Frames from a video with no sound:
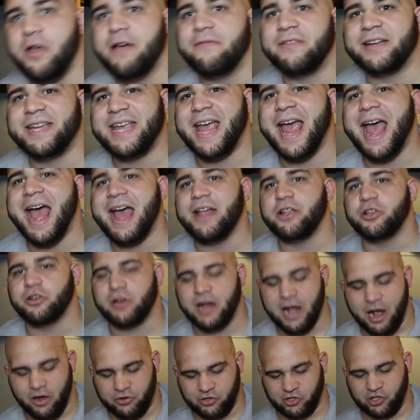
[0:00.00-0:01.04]
you have a cat in
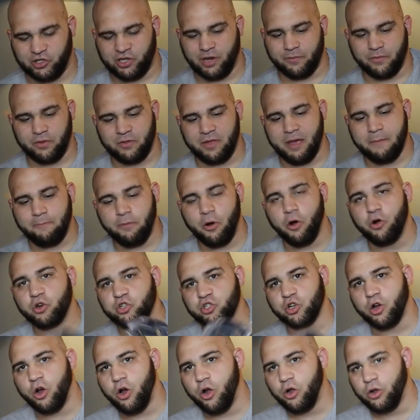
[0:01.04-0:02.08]
your house or something that
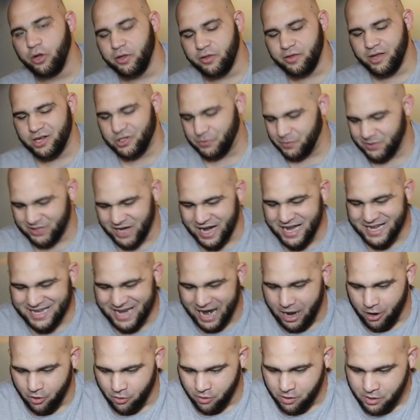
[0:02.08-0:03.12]
pokes a hole in this, which I
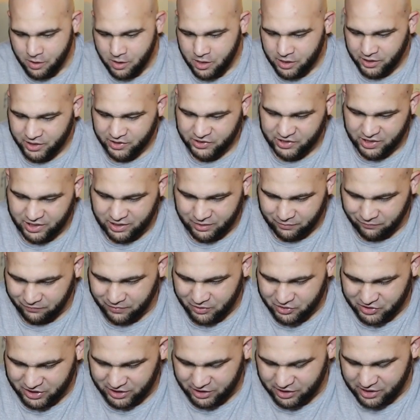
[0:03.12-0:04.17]
doubt because it, it
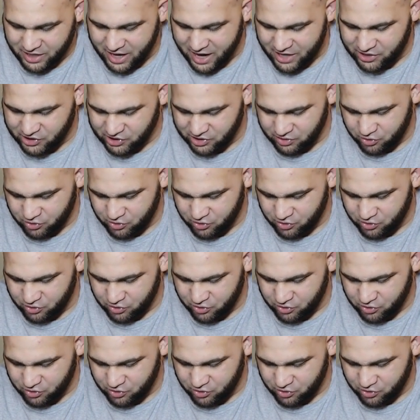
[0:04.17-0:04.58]
feels like a nice,